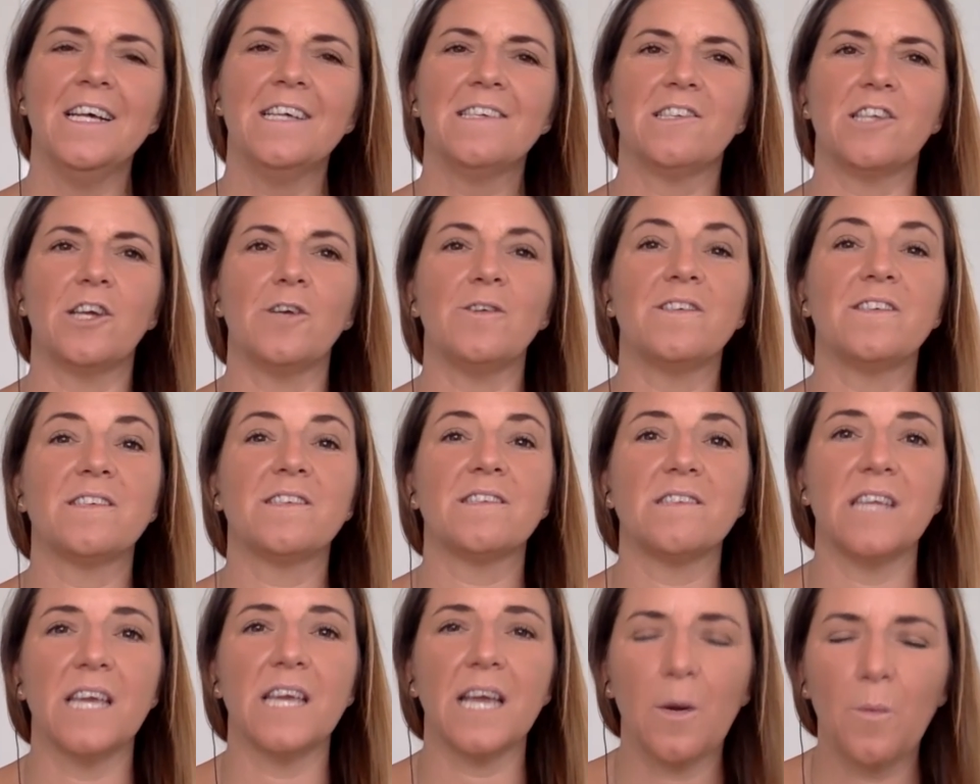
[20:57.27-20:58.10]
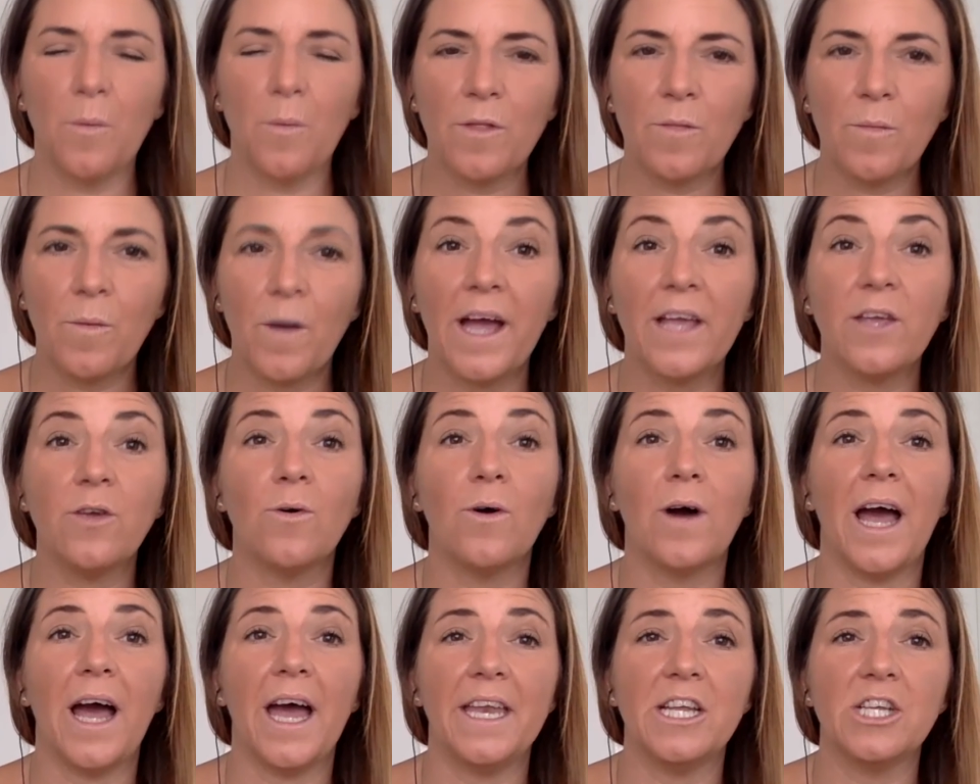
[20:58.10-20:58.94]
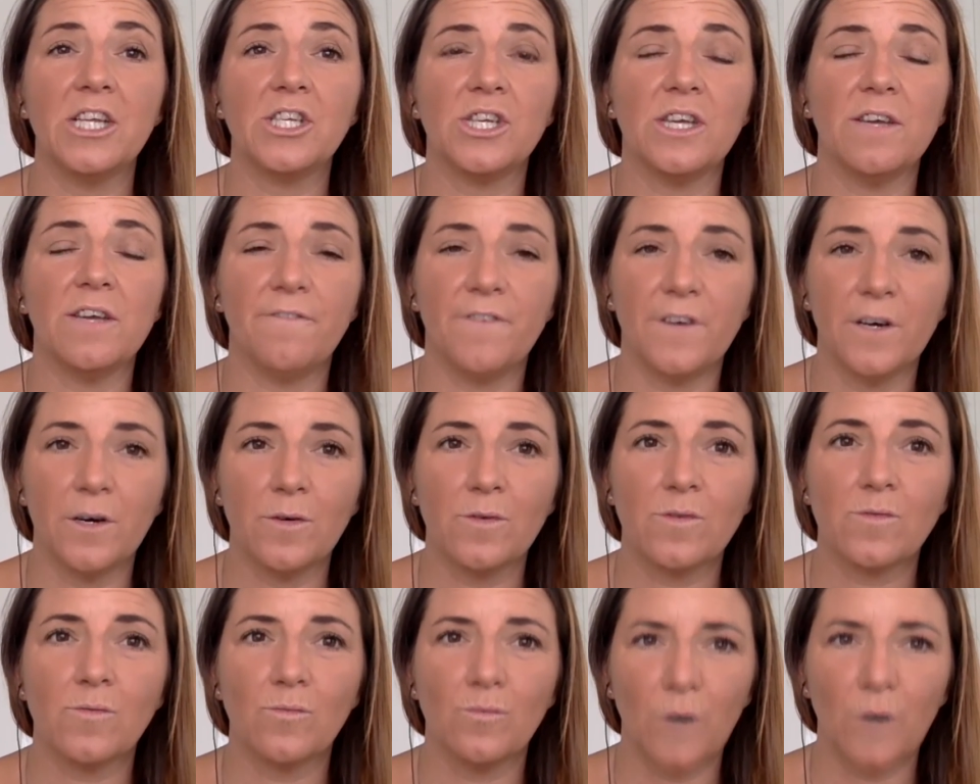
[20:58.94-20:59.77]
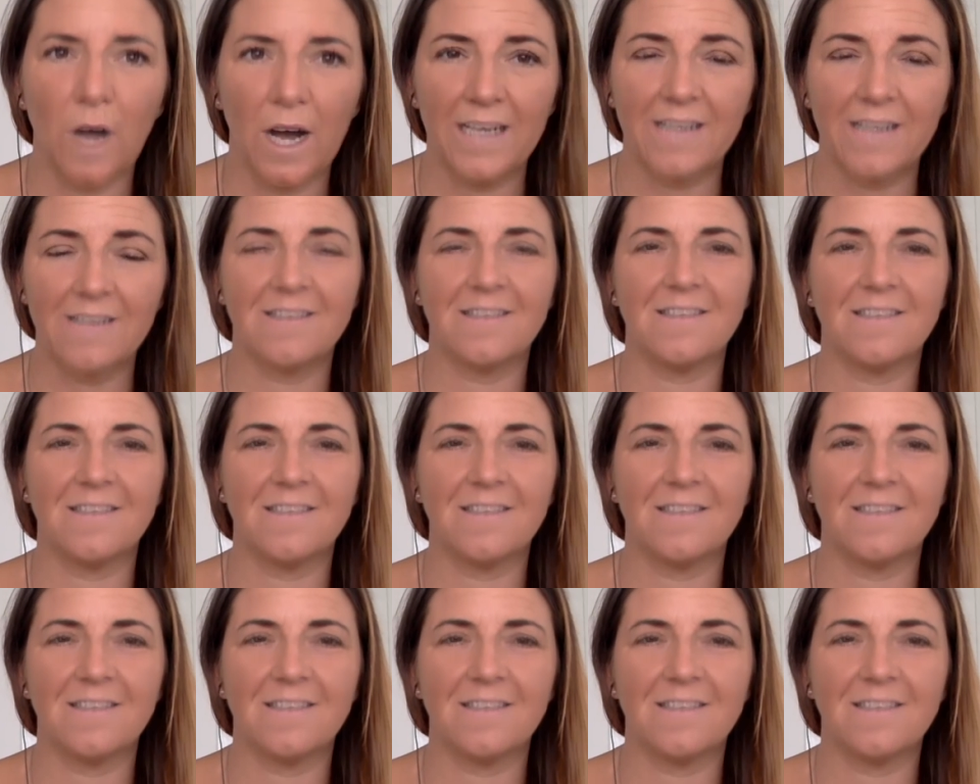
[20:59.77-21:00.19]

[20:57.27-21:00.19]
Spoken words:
So stick with where your energy feels right.